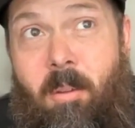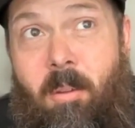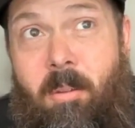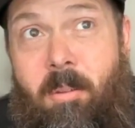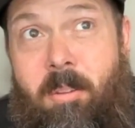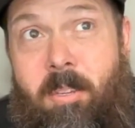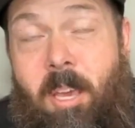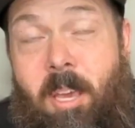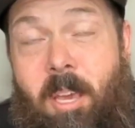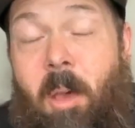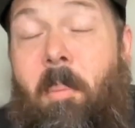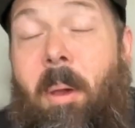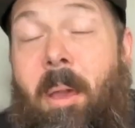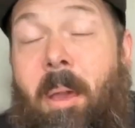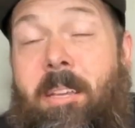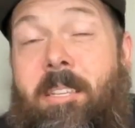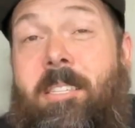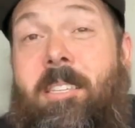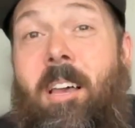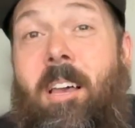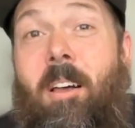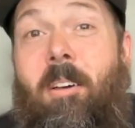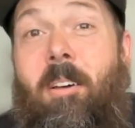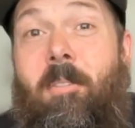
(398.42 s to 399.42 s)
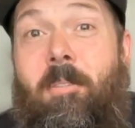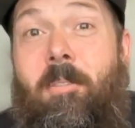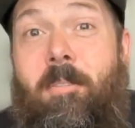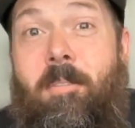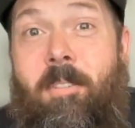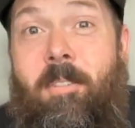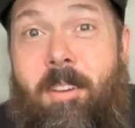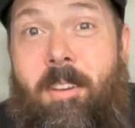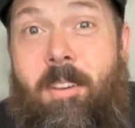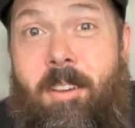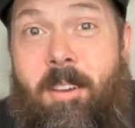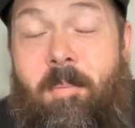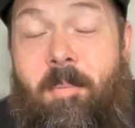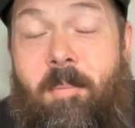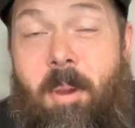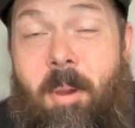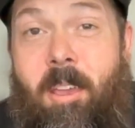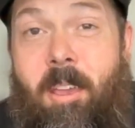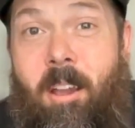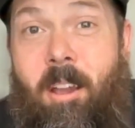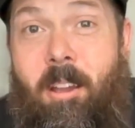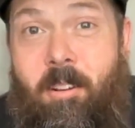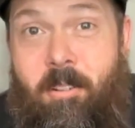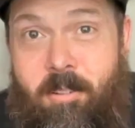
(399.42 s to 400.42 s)
tell myself, my
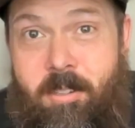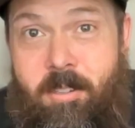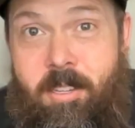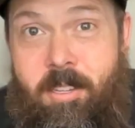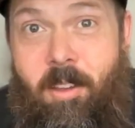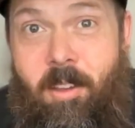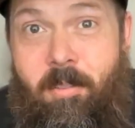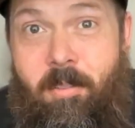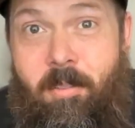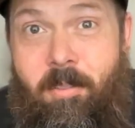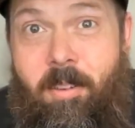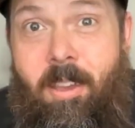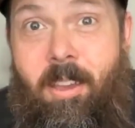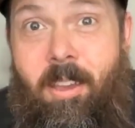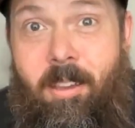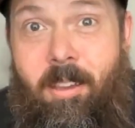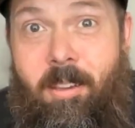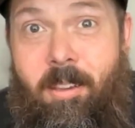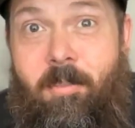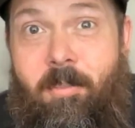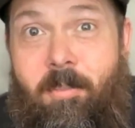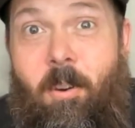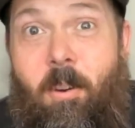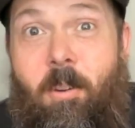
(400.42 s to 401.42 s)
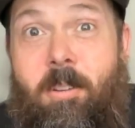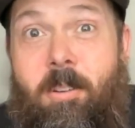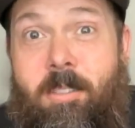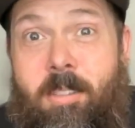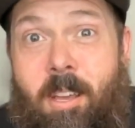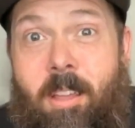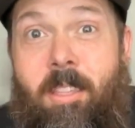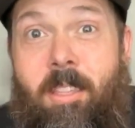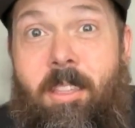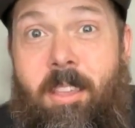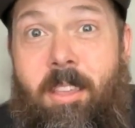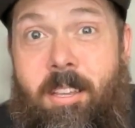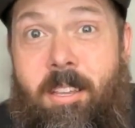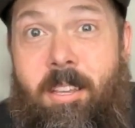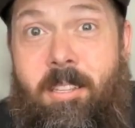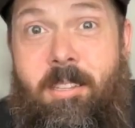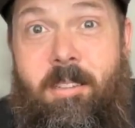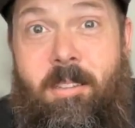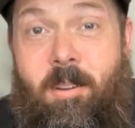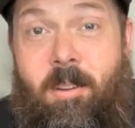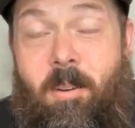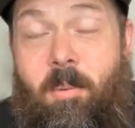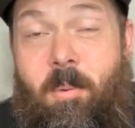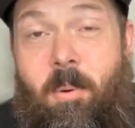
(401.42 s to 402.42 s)
younger self, hey, focus on this.
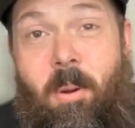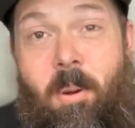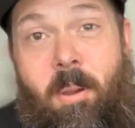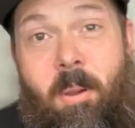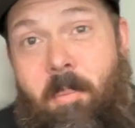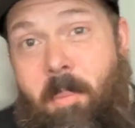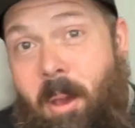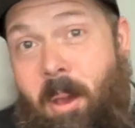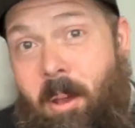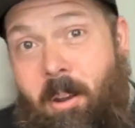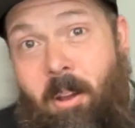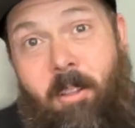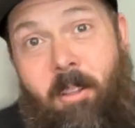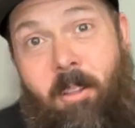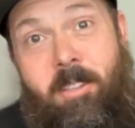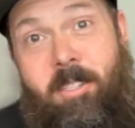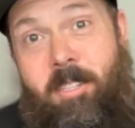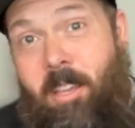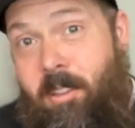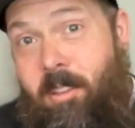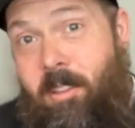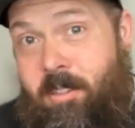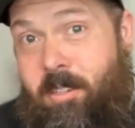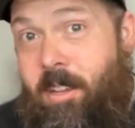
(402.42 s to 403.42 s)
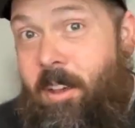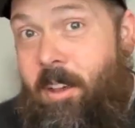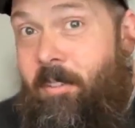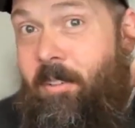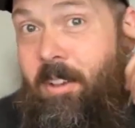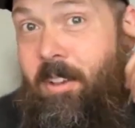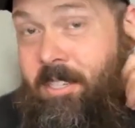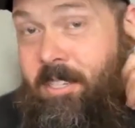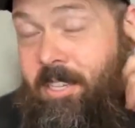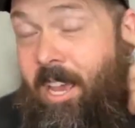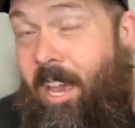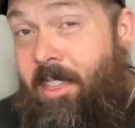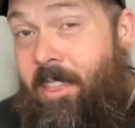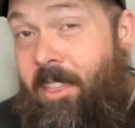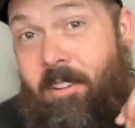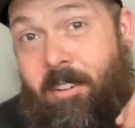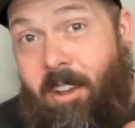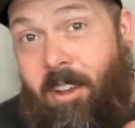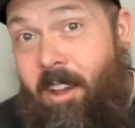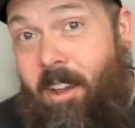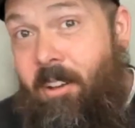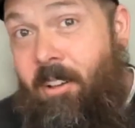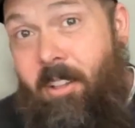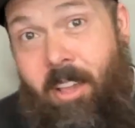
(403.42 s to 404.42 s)
Don't worry about all this other stuff, because yeah, they're
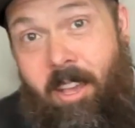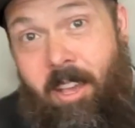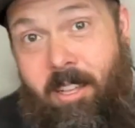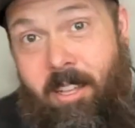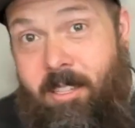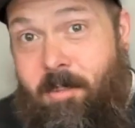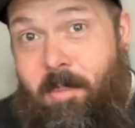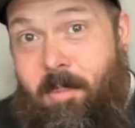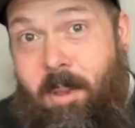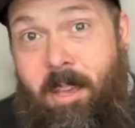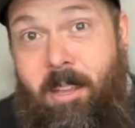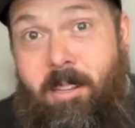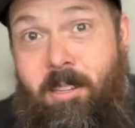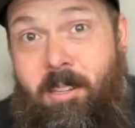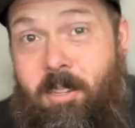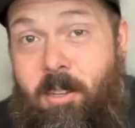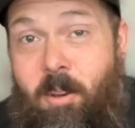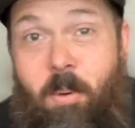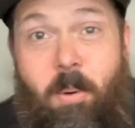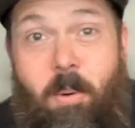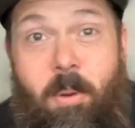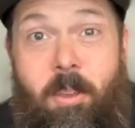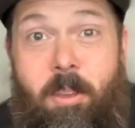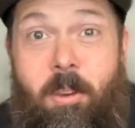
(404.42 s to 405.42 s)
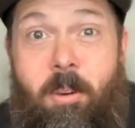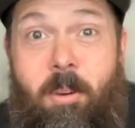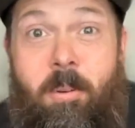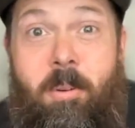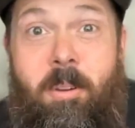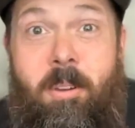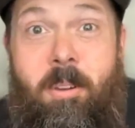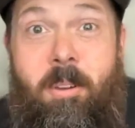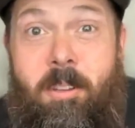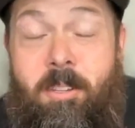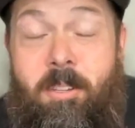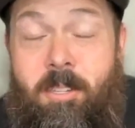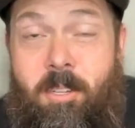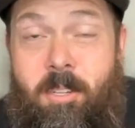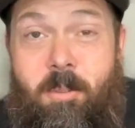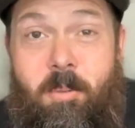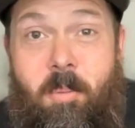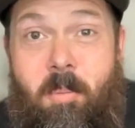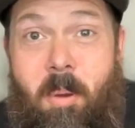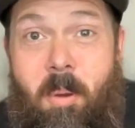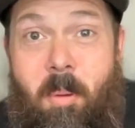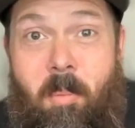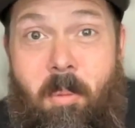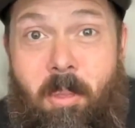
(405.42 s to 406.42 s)
knuckleheads, man. So are you. Just
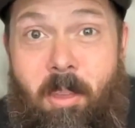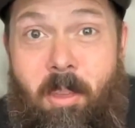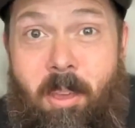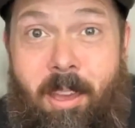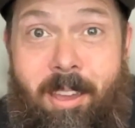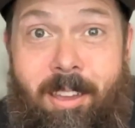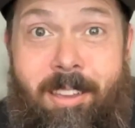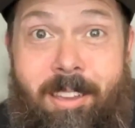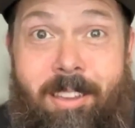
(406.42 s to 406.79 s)
remember that.